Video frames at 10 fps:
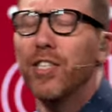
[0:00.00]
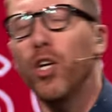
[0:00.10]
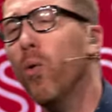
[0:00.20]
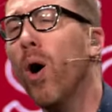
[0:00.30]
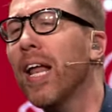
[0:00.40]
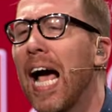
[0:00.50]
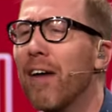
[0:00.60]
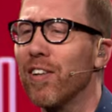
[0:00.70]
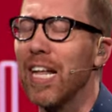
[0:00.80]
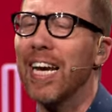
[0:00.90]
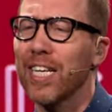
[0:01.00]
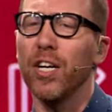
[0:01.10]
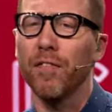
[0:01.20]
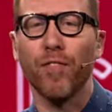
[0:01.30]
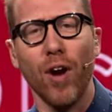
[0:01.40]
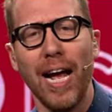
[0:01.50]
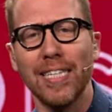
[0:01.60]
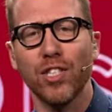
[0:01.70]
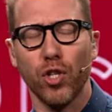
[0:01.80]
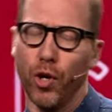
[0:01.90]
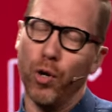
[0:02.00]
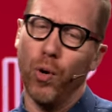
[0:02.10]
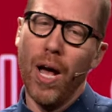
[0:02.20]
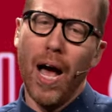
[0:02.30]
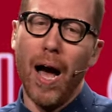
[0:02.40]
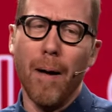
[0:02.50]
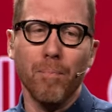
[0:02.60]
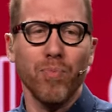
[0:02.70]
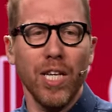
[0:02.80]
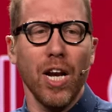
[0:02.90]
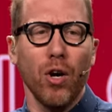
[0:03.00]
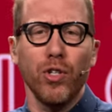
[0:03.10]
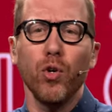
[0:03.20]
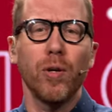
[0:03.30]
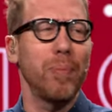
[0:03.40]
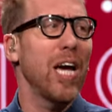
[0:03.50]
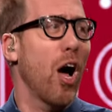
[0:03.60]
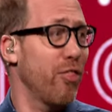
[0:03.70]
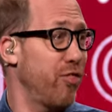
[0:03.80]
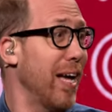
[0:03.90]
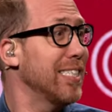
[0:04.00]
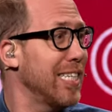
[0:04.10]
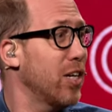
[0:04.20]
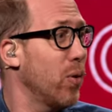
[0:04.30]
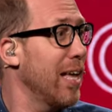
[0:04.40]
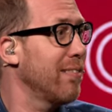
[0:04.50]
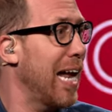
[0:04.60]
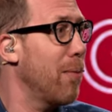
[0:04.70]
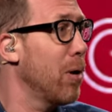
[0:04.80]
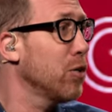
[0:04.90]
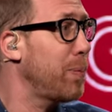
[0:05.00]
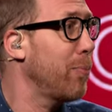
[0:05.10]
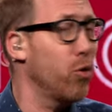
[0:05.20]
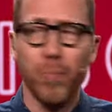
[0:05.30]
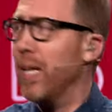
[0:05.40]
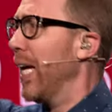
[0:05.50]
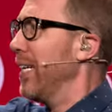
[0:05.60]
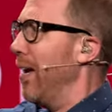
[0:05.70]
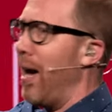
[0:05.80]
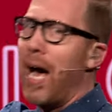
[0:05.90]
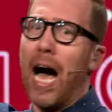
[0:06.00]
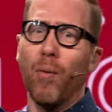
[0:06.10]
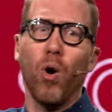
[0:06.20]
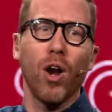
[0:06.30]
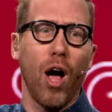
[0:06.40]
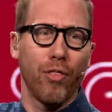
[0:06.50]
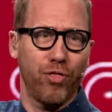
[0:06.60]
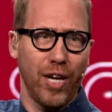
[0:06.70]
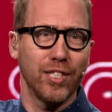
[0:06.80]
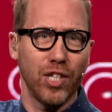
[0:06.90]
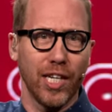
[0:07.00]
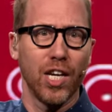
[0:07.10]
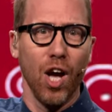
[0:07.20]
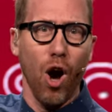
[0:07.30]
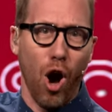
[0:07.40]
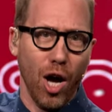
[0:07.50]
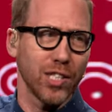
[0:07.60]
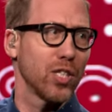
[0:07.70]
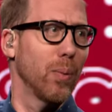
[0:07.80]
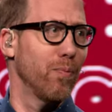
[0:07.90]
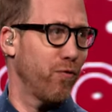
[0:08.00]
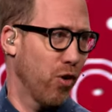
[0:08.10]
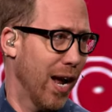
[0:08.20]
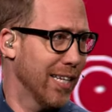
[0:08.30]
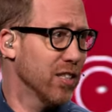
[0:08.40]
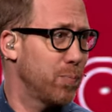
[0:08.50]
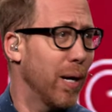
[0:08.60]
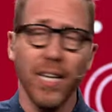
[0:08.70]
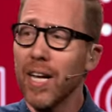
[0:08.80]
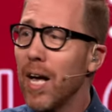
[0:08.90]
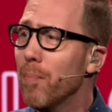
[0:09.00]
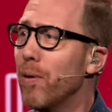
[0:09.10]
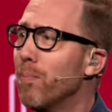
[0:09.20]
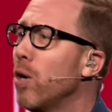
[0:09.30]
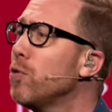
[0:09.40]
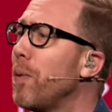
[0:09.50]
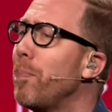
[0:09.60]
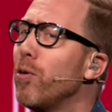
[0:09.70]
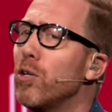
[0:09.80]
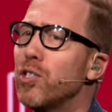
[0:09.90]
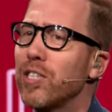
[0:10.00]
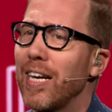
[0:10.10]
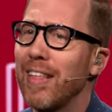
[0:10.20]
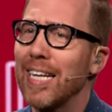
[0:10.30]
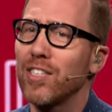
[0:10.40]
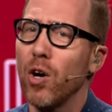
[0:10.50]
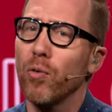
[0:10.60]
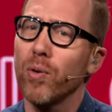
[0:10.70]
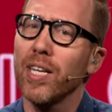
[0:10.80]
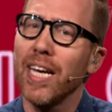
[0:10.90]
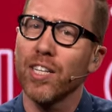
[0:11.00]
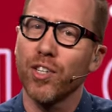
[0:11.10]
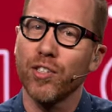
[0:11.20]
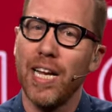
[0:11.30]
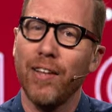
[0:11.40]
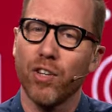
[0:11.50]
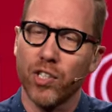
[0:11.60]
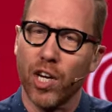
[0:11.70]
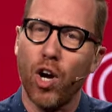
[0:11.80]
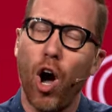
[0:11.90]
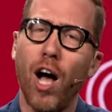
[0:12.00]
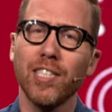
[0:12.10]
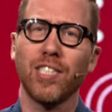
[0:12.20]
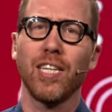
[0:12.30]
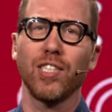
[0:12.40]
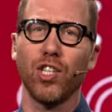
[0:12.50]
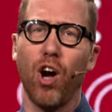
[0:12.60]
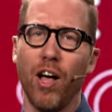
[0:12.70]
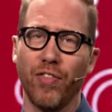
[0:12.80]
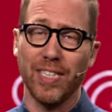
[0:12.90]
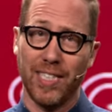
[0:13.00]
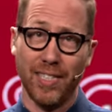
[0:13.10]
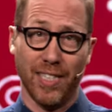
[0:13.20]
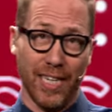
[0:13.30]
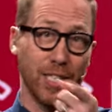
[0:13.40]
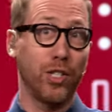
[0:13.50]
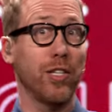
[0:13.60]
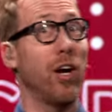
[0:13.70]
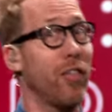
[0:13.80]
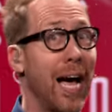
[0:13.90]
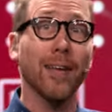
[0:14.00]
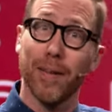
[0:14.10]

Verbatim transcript: do you want to have a lot of good friends who, um, you know, you can be authentic with? Now, most people would be like, yeah, I want authentic, awesome friends. But, but most people who say that don't really understand there's a cost to authenticity. Did you know that?